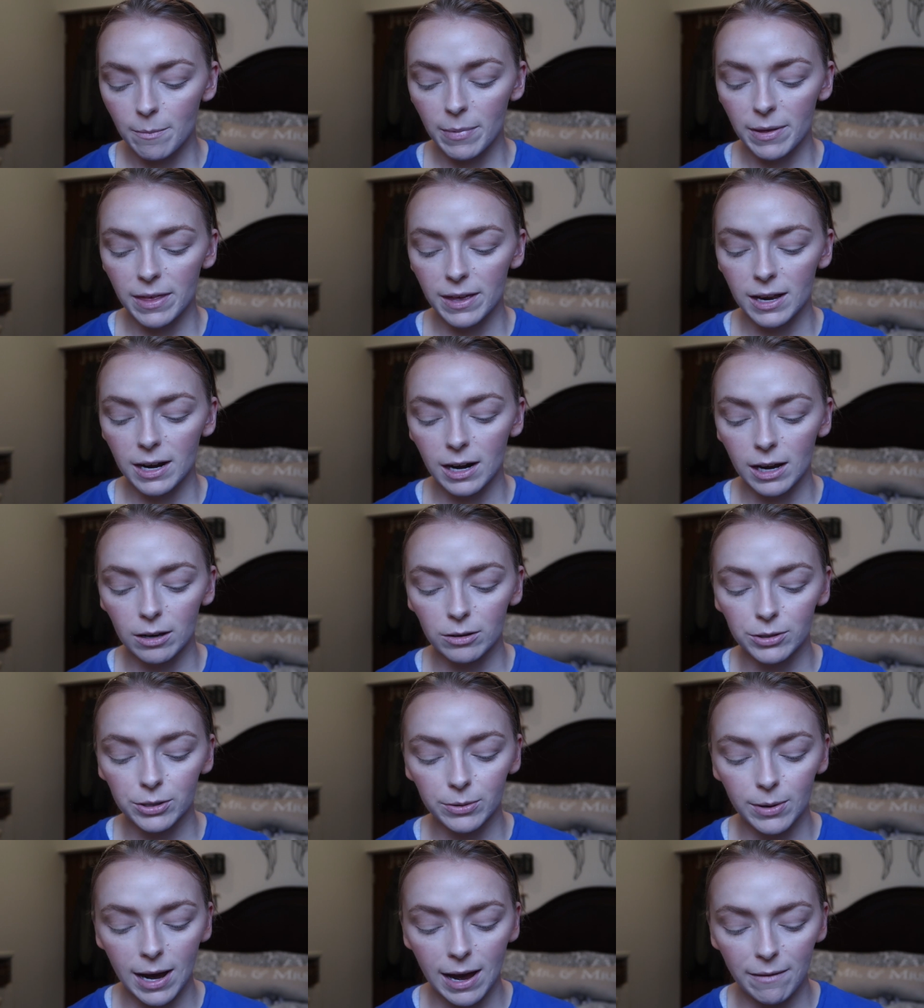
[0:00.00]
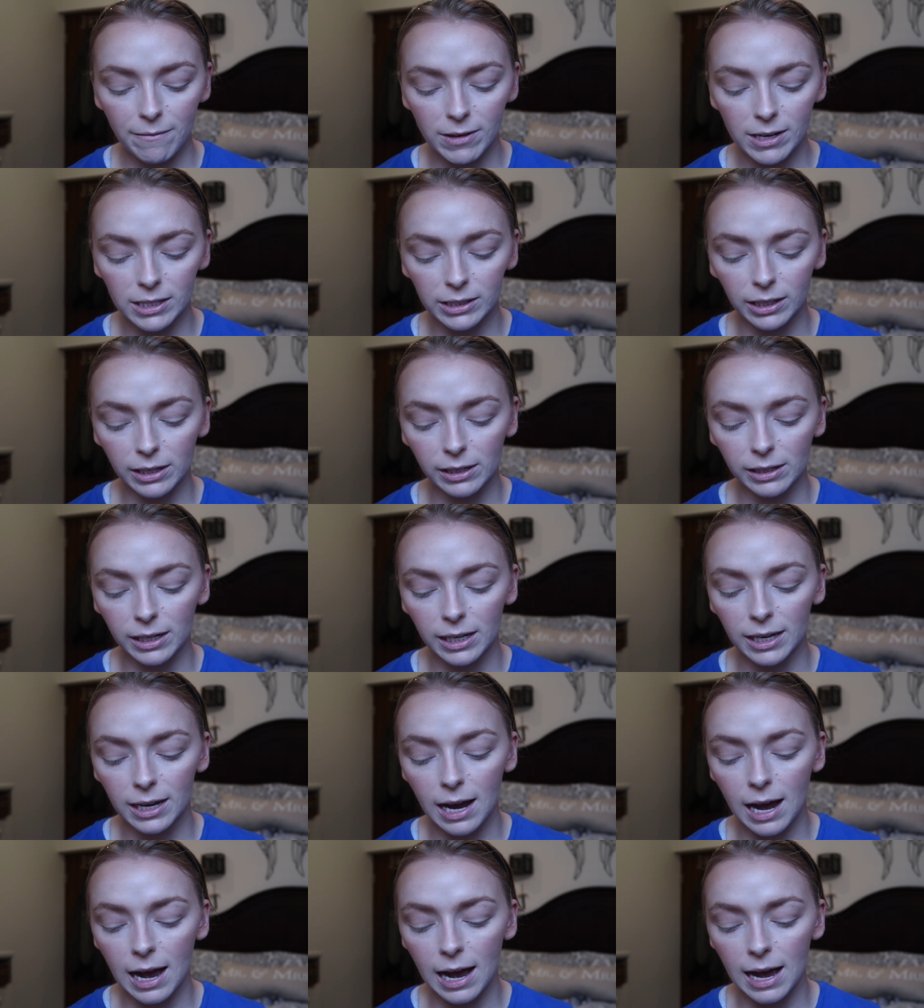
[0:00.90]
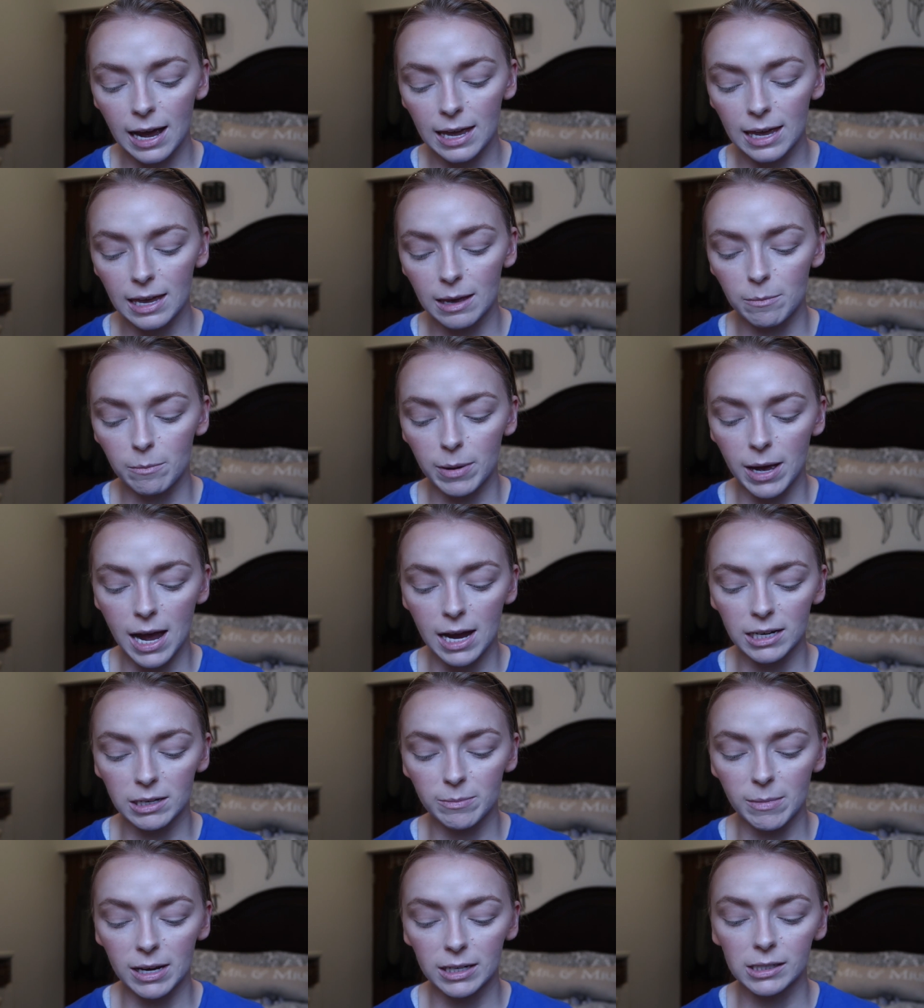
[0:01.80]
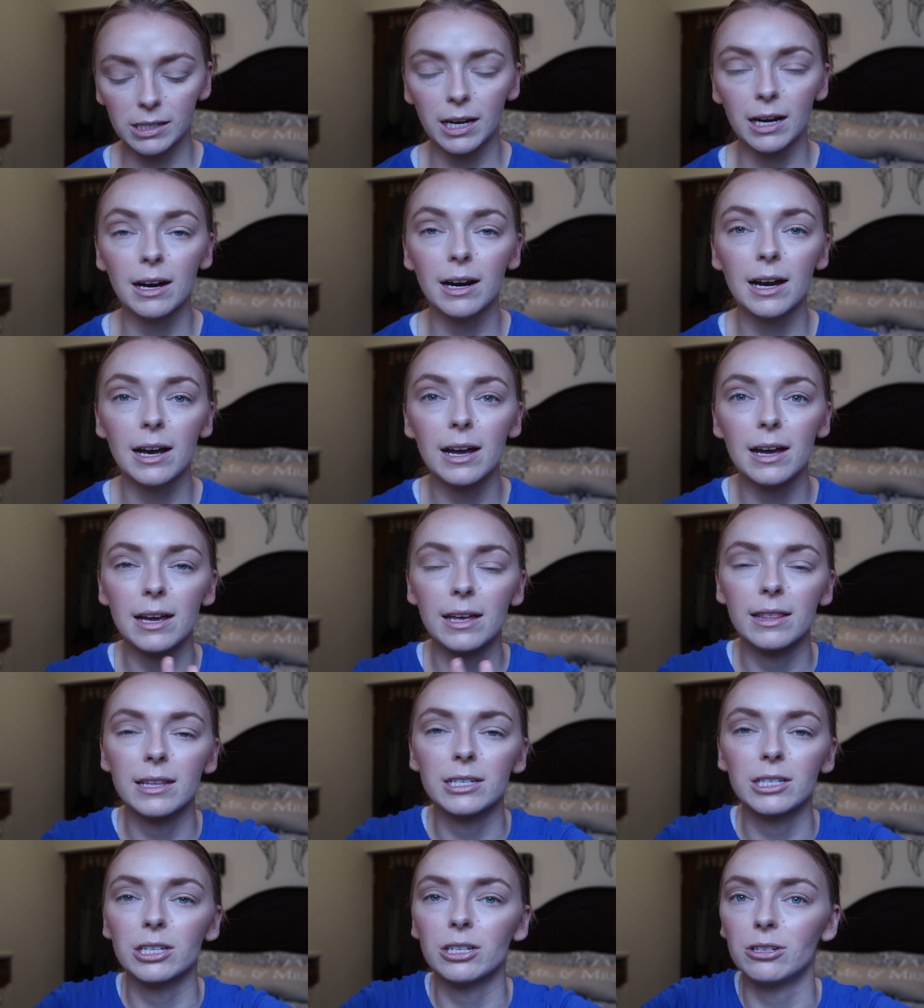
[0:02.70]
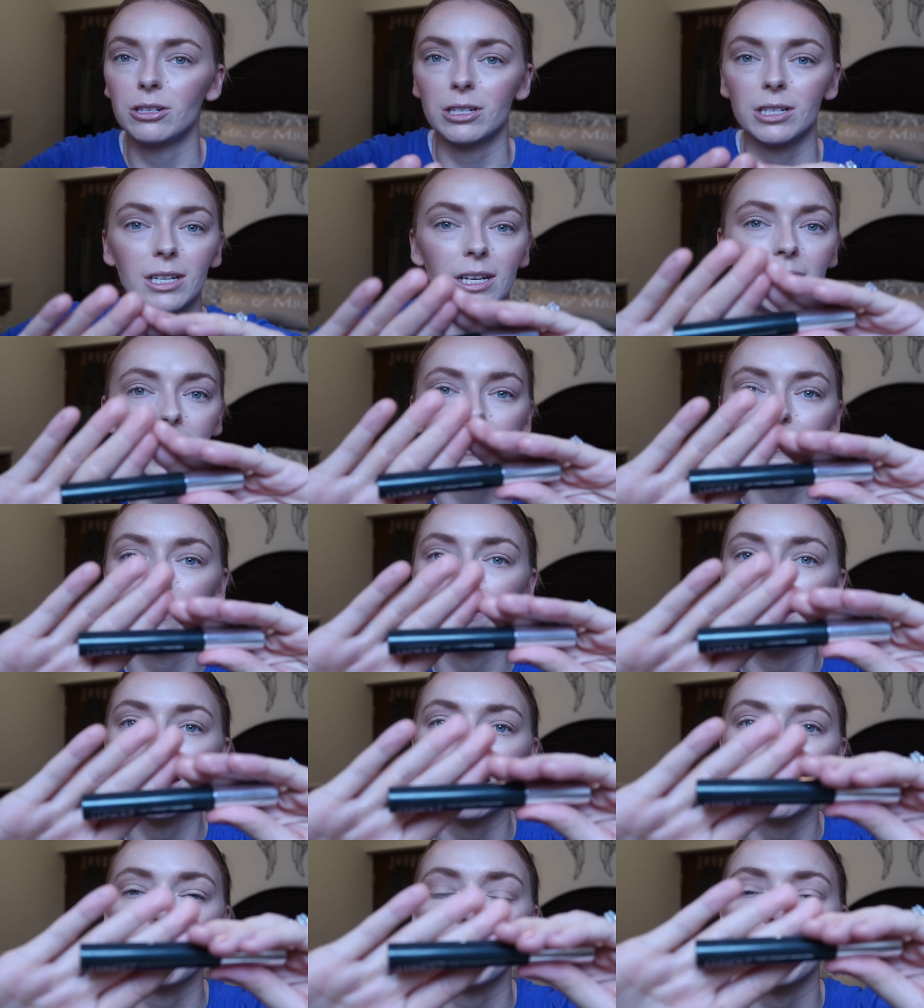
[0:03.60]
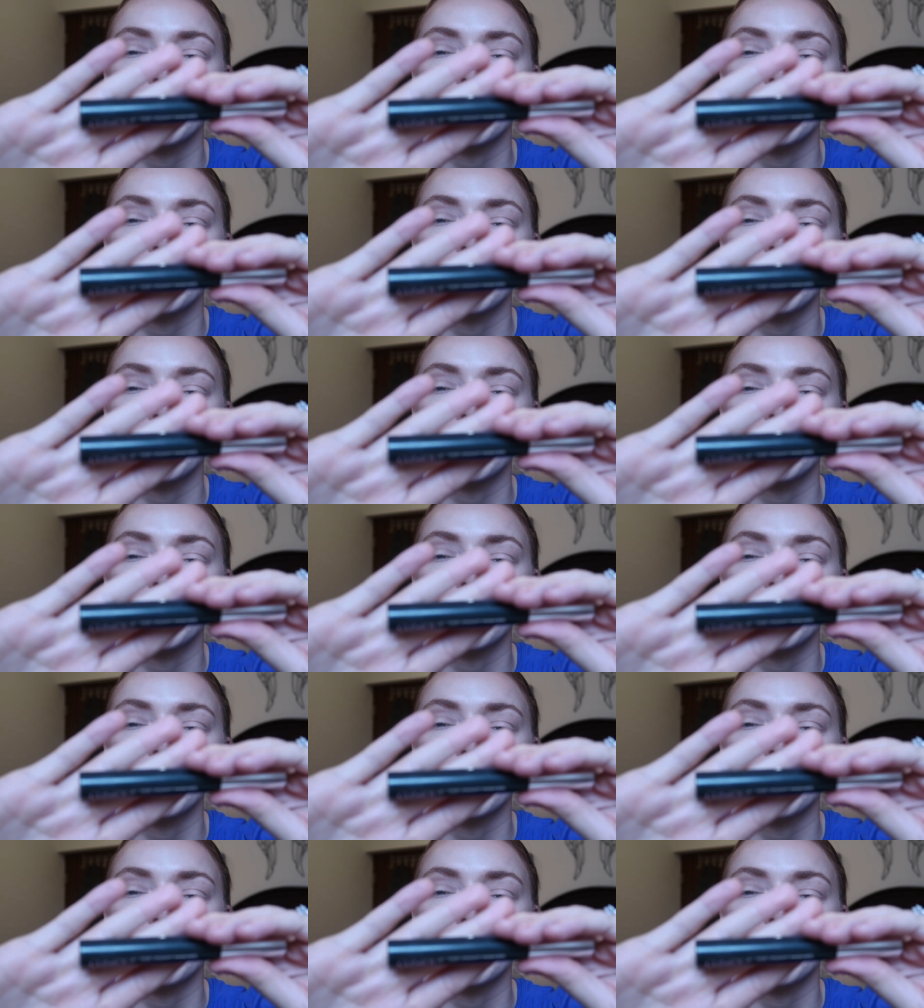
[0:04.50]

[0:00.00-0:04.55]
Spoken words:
But then I also have this Clinique High Impact Mascara, and this is just an everyday